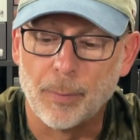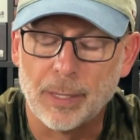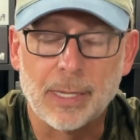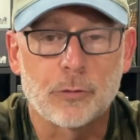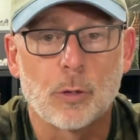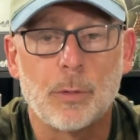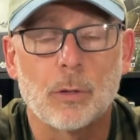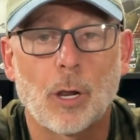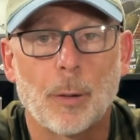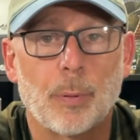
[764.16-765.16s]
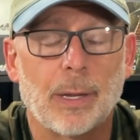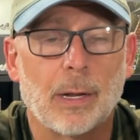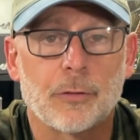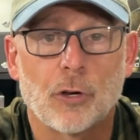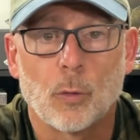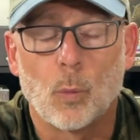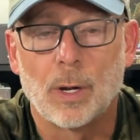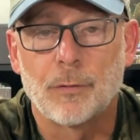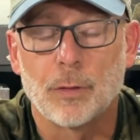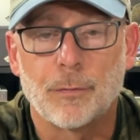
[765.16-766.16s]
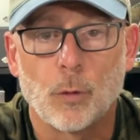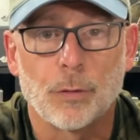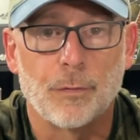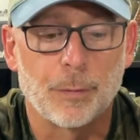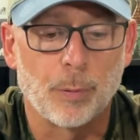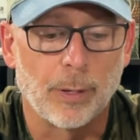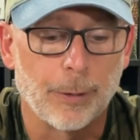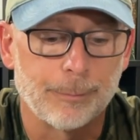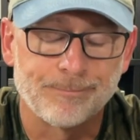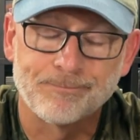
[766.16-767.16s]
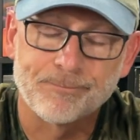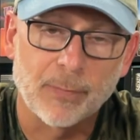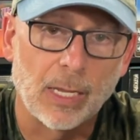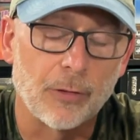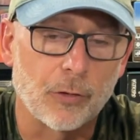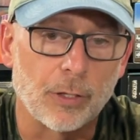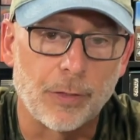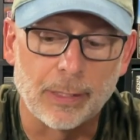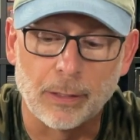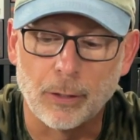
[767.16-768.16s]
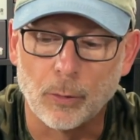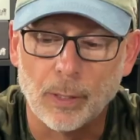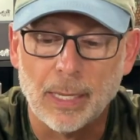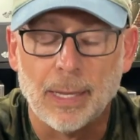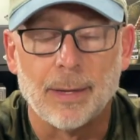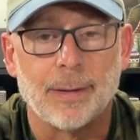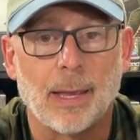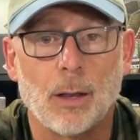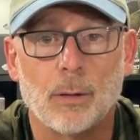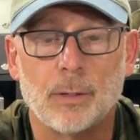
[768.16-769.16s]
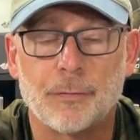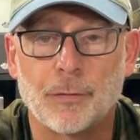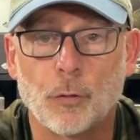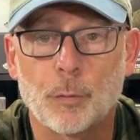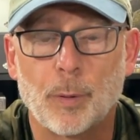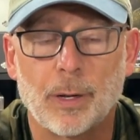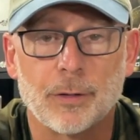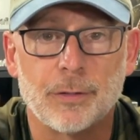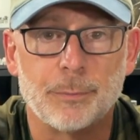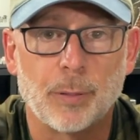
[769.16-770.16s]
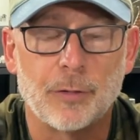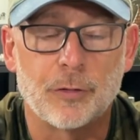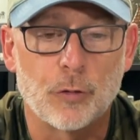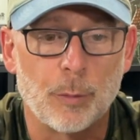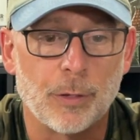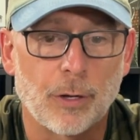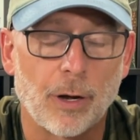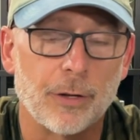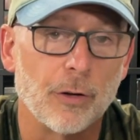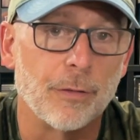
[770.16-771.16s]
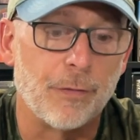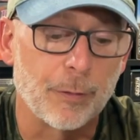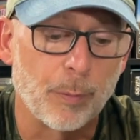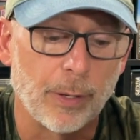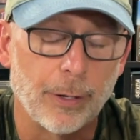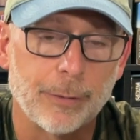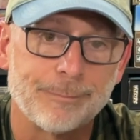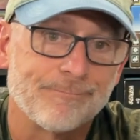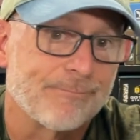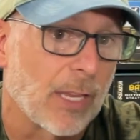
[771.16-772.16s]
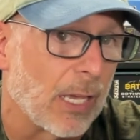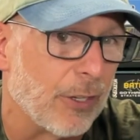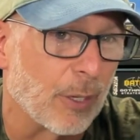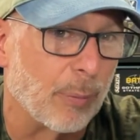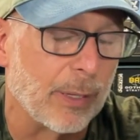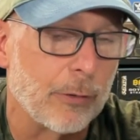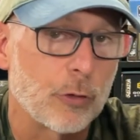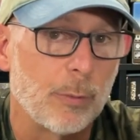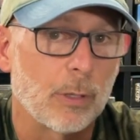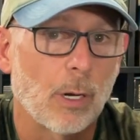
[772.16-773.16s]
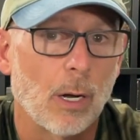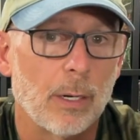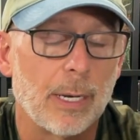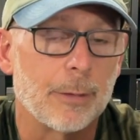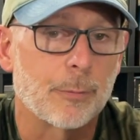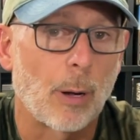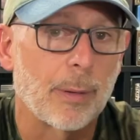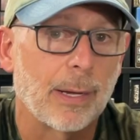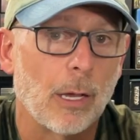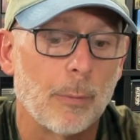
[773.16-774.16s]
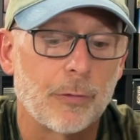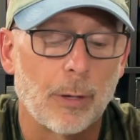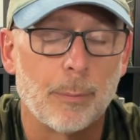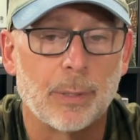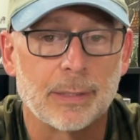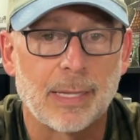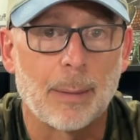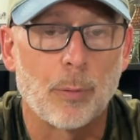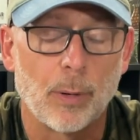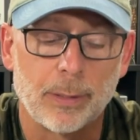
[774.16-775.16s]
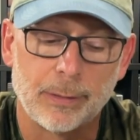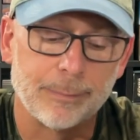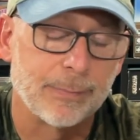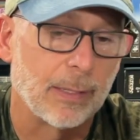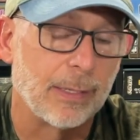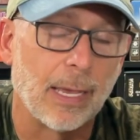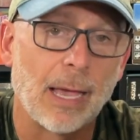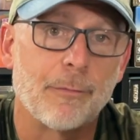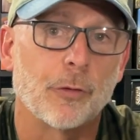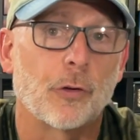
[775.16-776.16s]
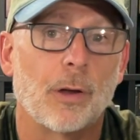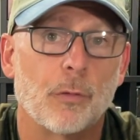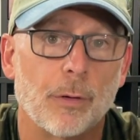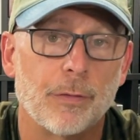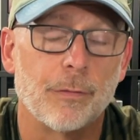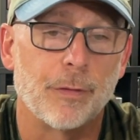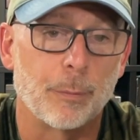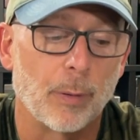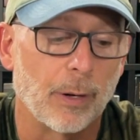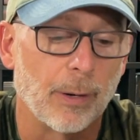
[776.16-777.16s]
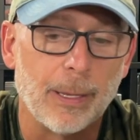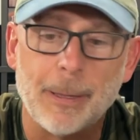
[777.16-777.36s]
And that Tribune card playing on turn 1, if you're the 4th or 5th player, it's a good thing to do. Now, if the 4th player plays the Tribune card and you're the 5th player, you can play the Tribune card. It's probably going to help some, but at that point, yeah, I feel sorry for you for the 5th player.